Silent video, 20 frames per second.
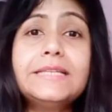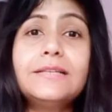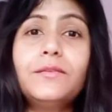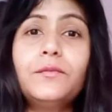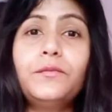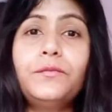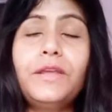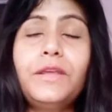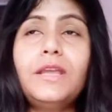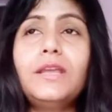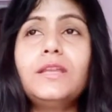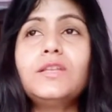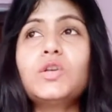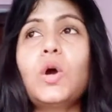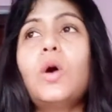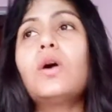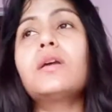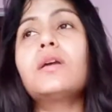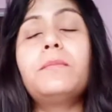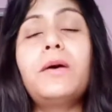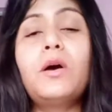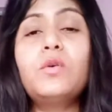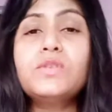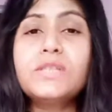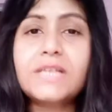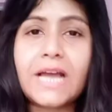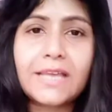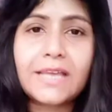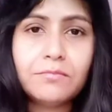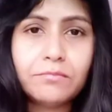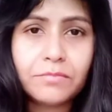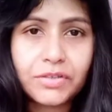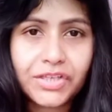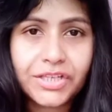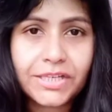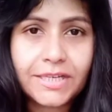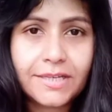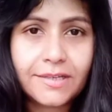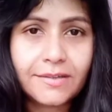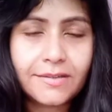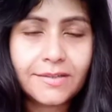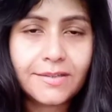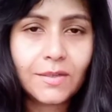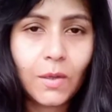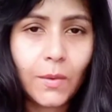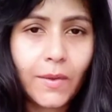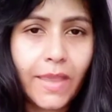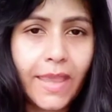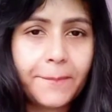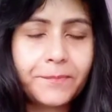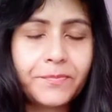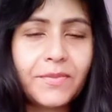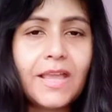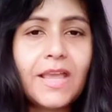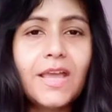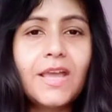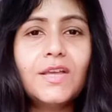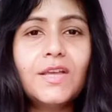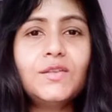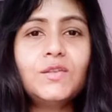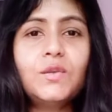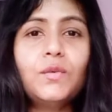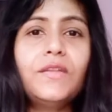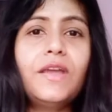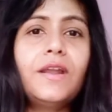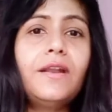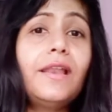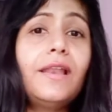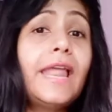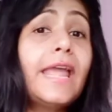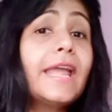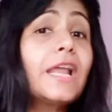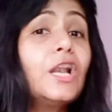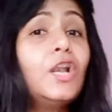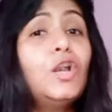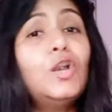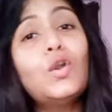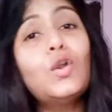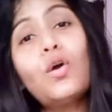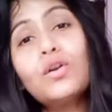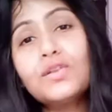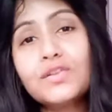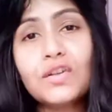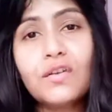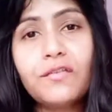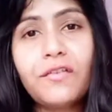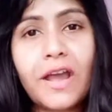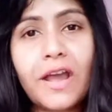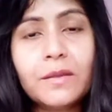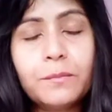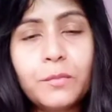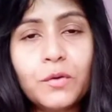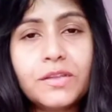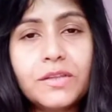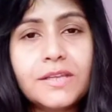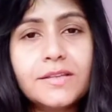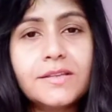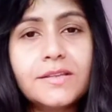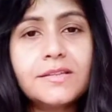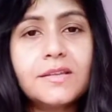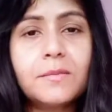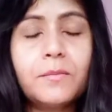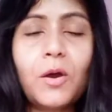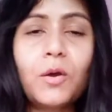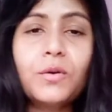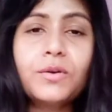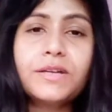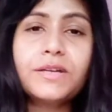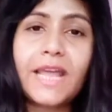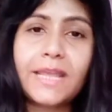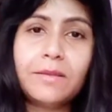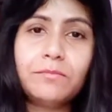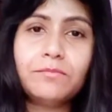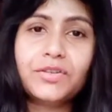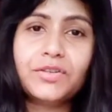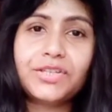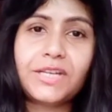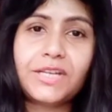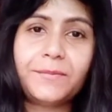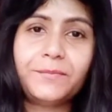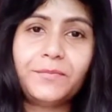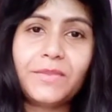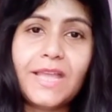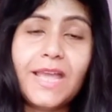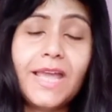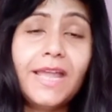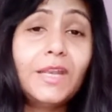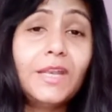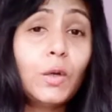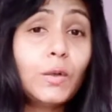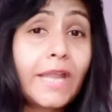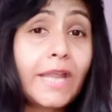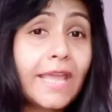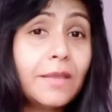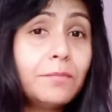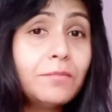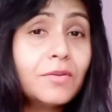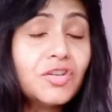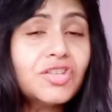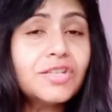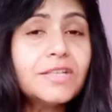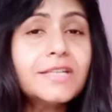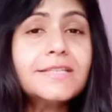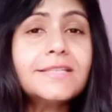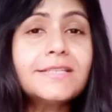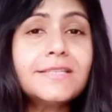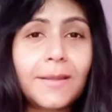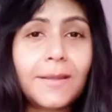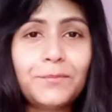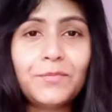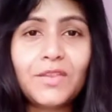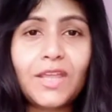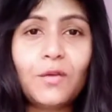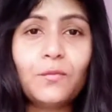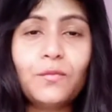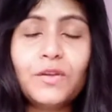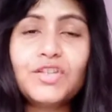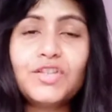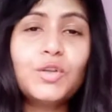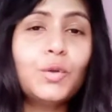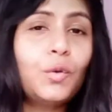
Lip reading: we talk about time machines. Okay, so there are like lots of hypotheses about time machine. Now, time machine is something which no